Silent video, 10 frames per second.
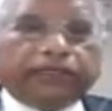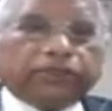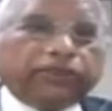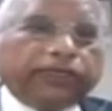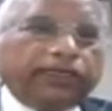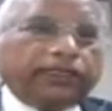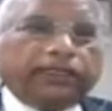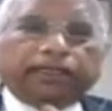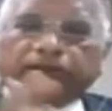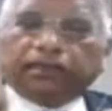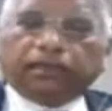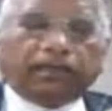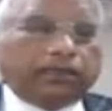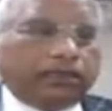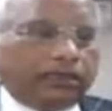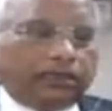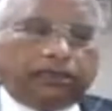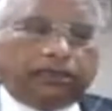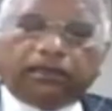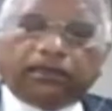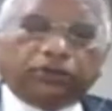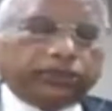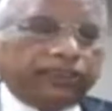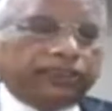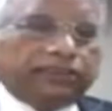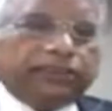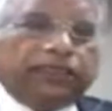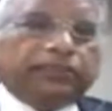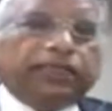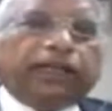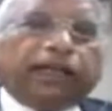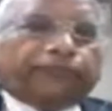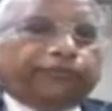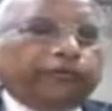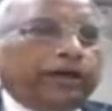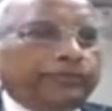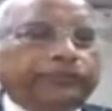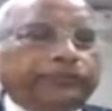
restaurant and hotels, they are full of the